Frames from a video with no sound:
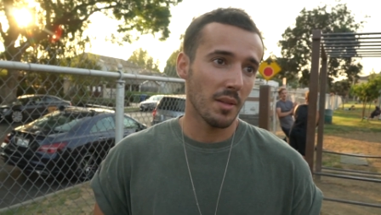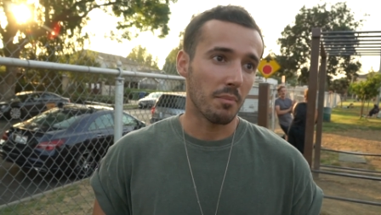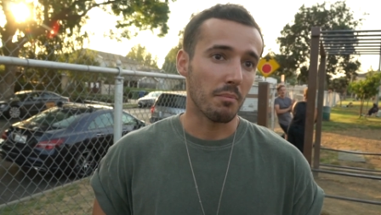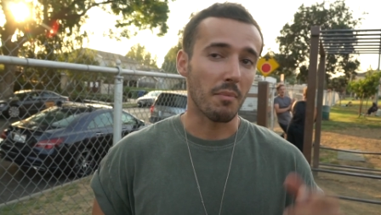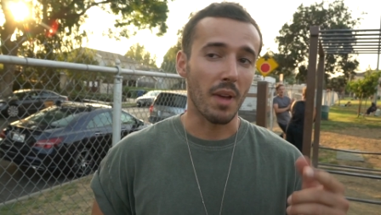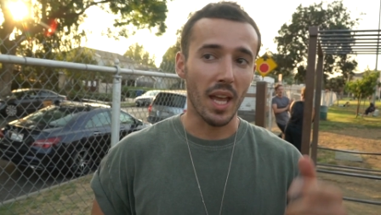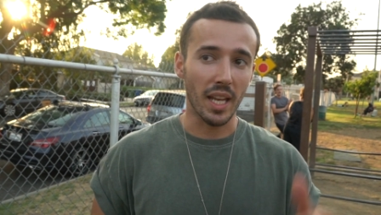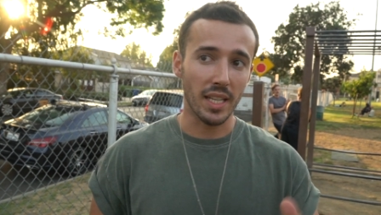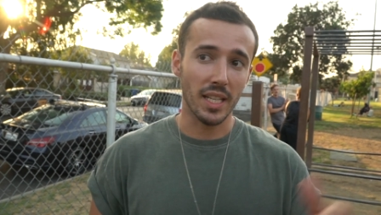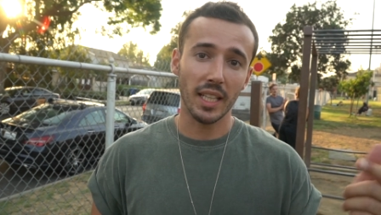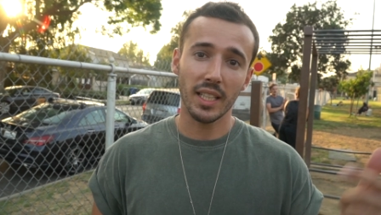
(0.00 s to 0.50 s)

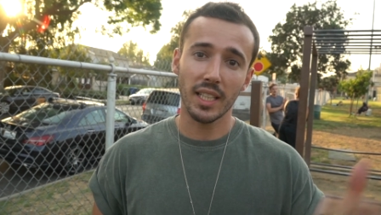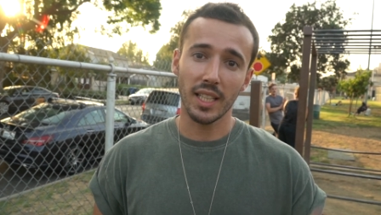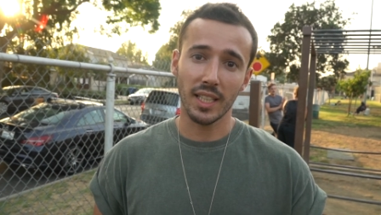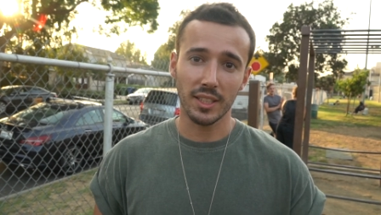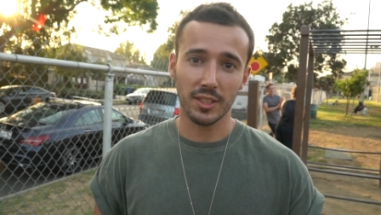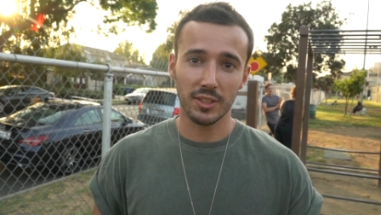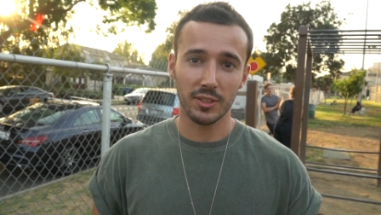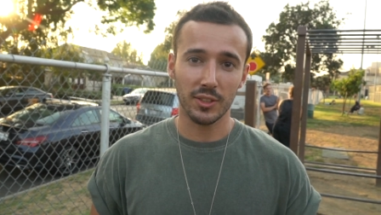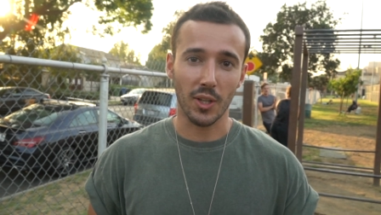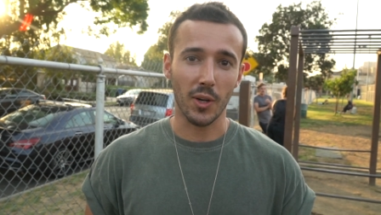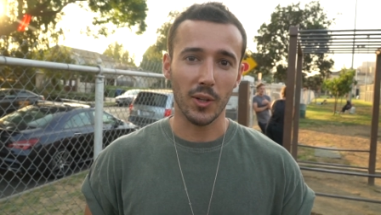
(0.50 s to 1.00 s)
Met Nikki
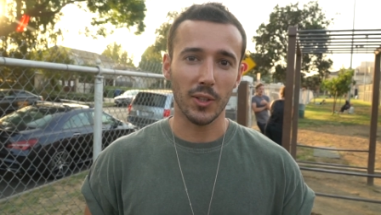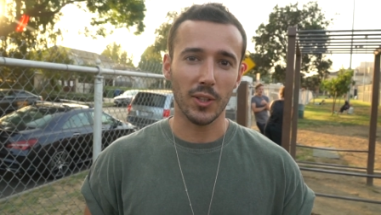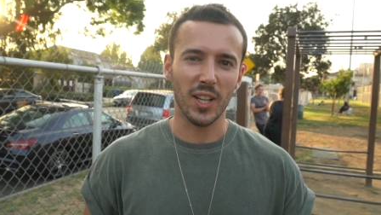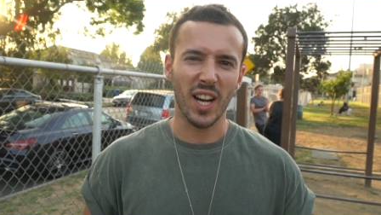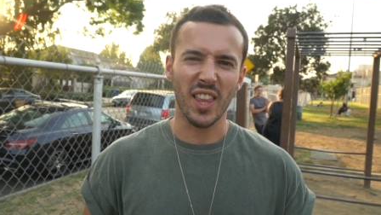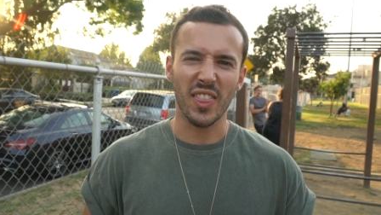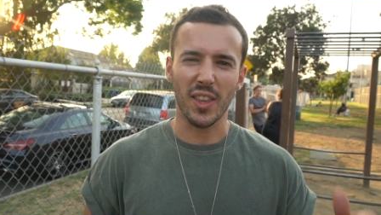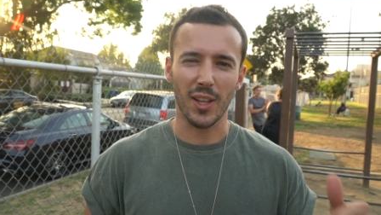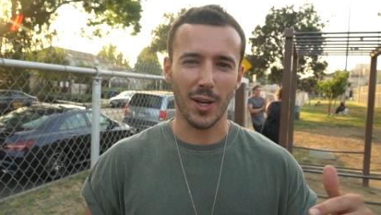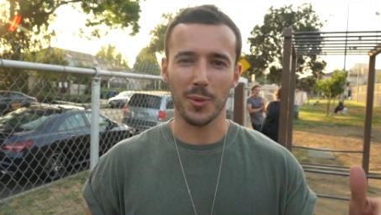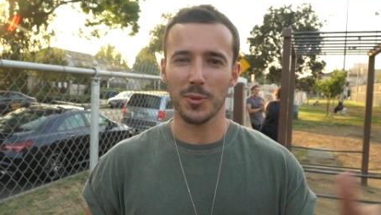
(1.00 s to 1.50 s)
at Stoner.
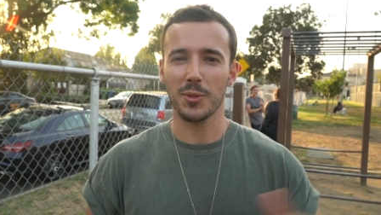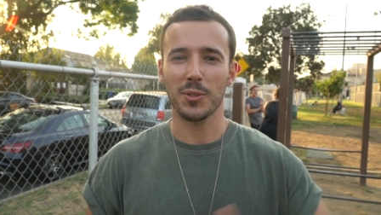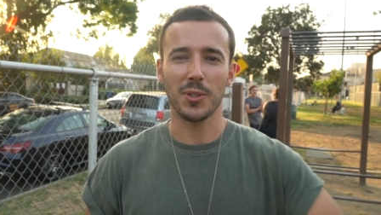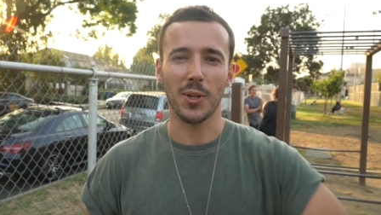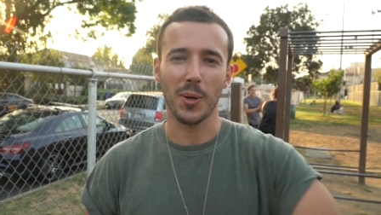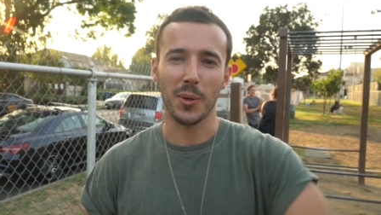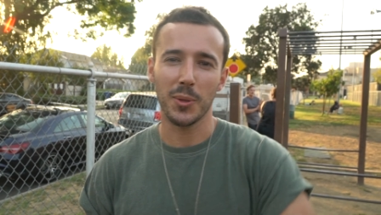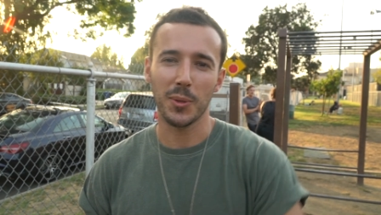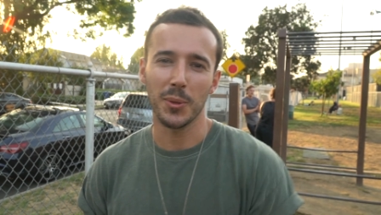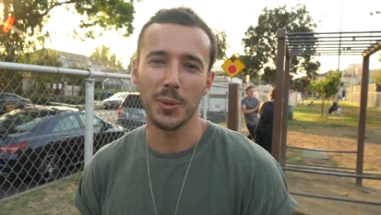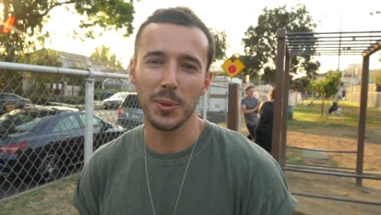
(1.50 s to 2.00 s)
I thought I was
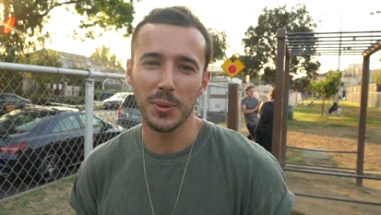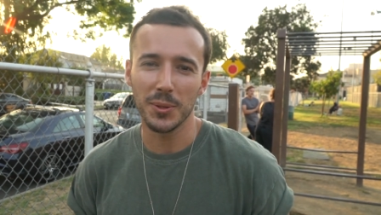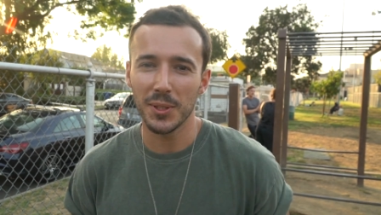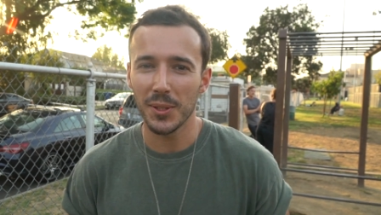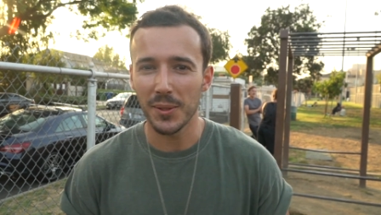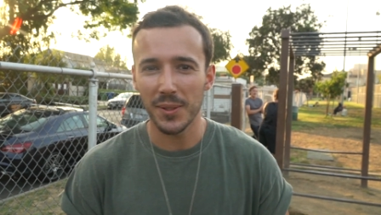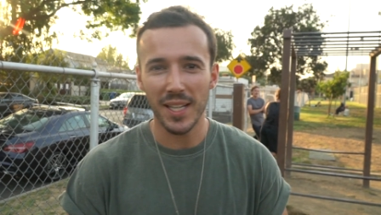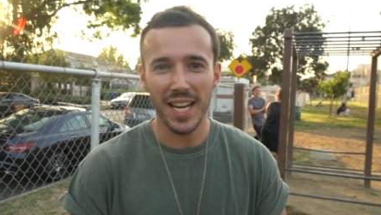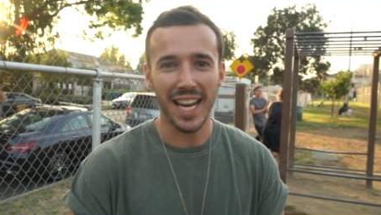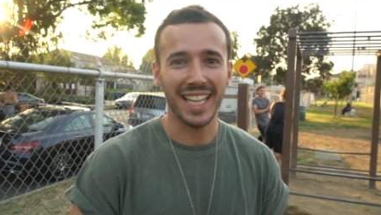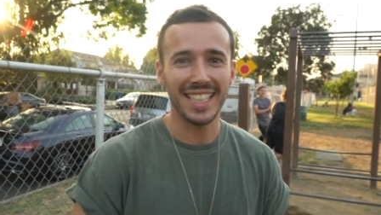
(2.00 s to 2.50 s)
so cool
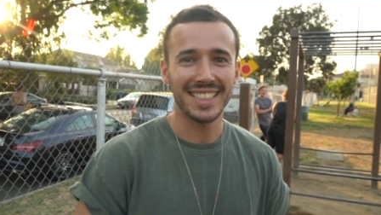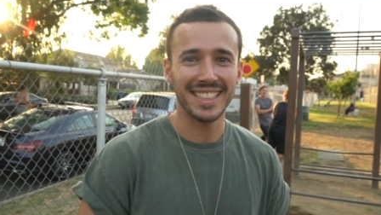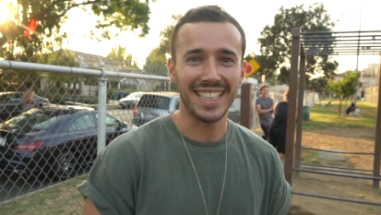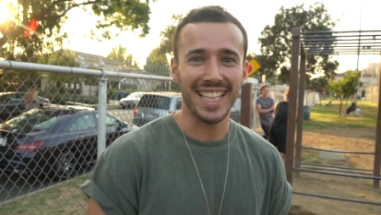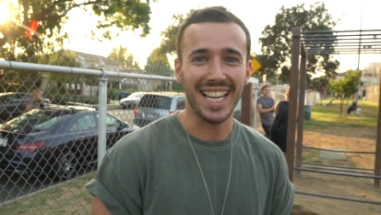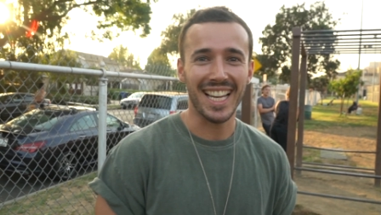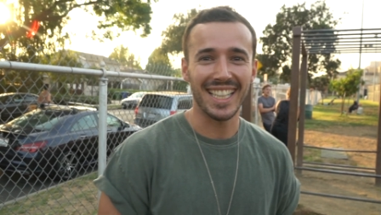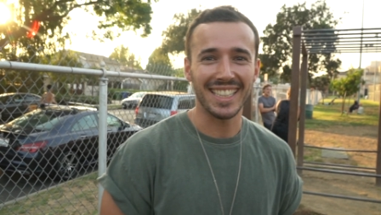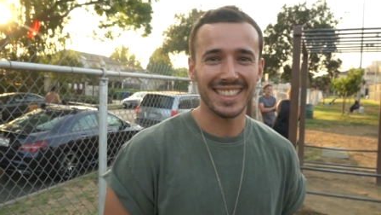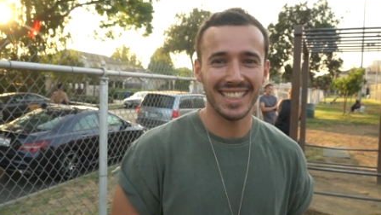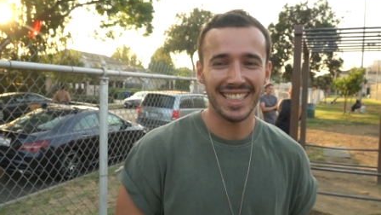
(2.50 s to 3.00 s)
doing
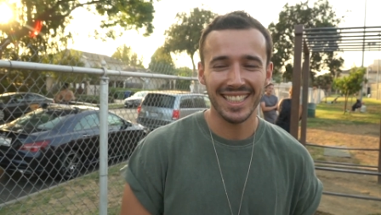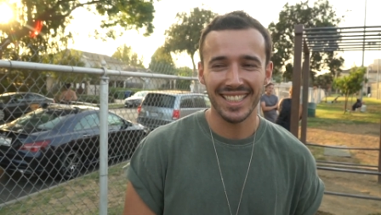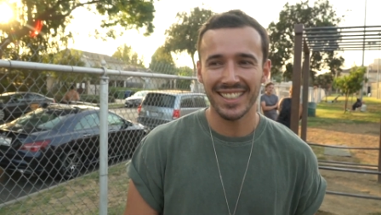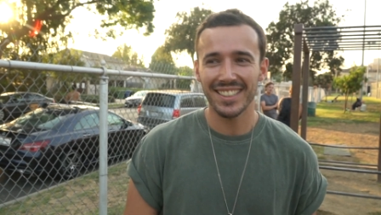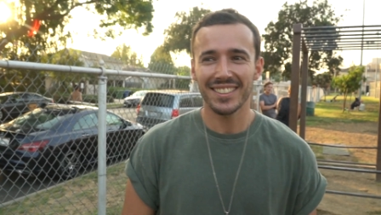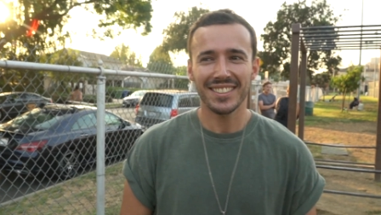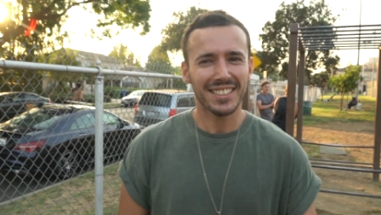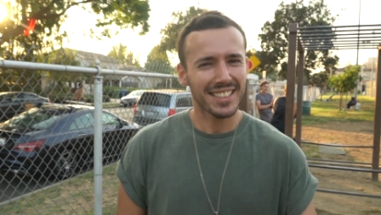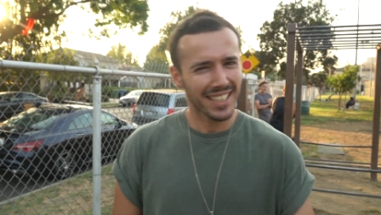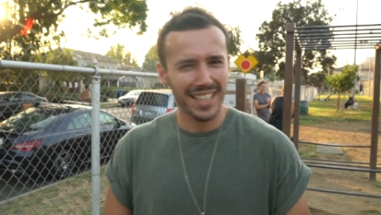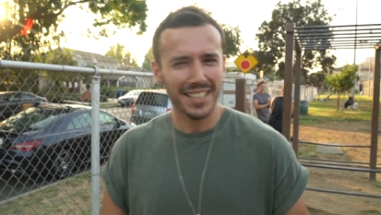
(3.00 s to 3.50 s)
handstands. He
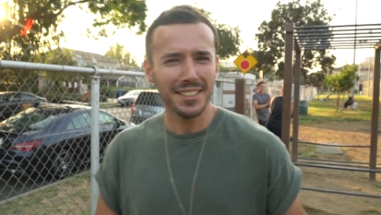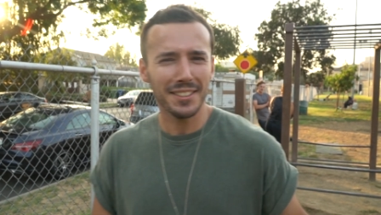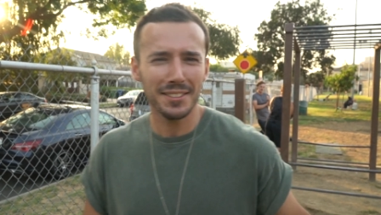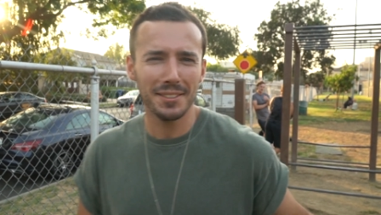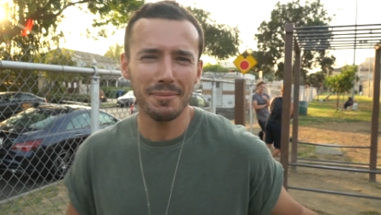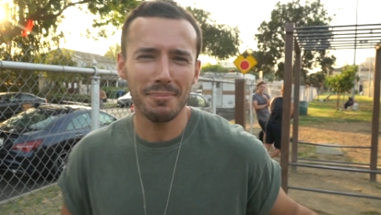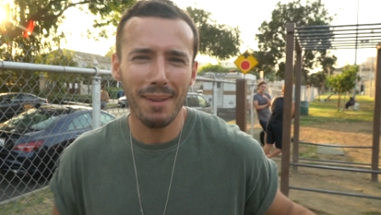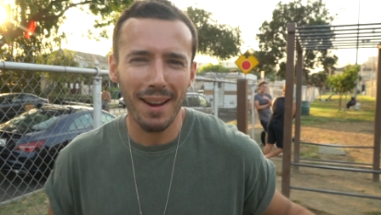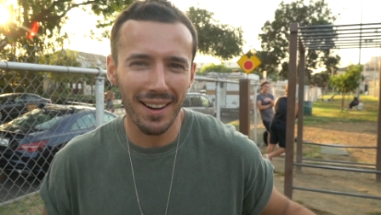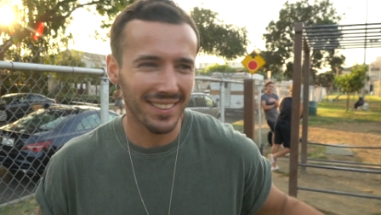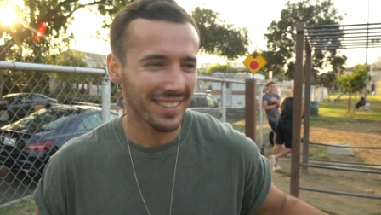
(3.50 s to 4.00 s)
goes, "Can I use
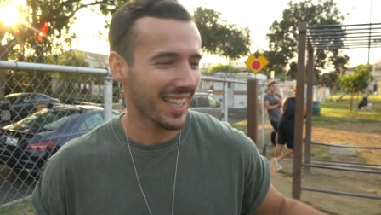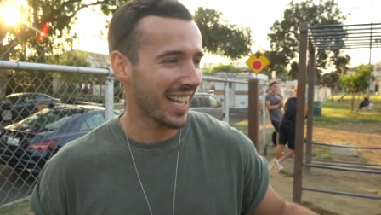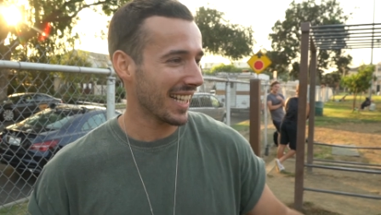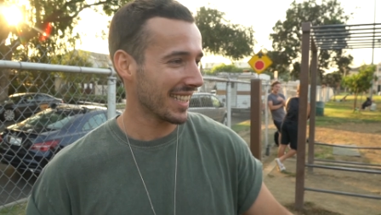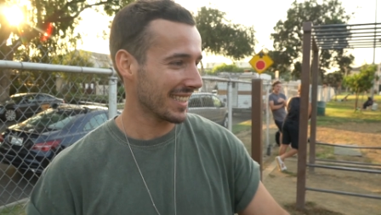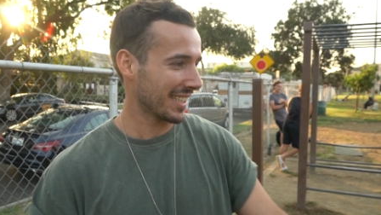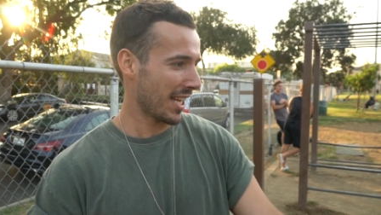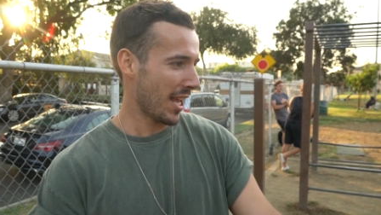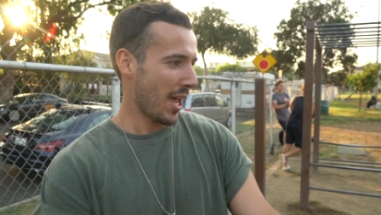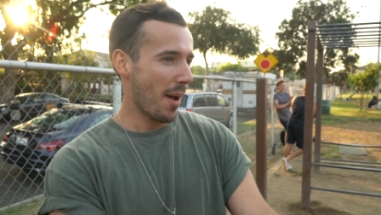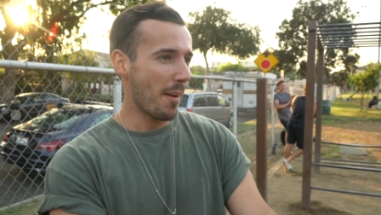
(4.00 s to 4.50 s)
the
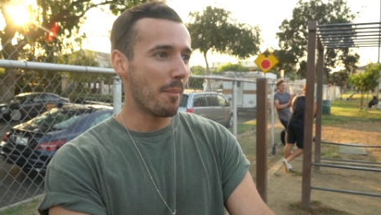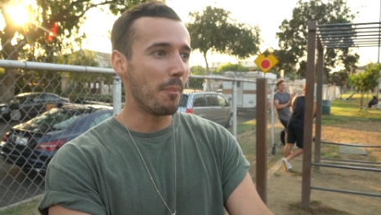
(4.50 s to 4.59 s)
parallettes?"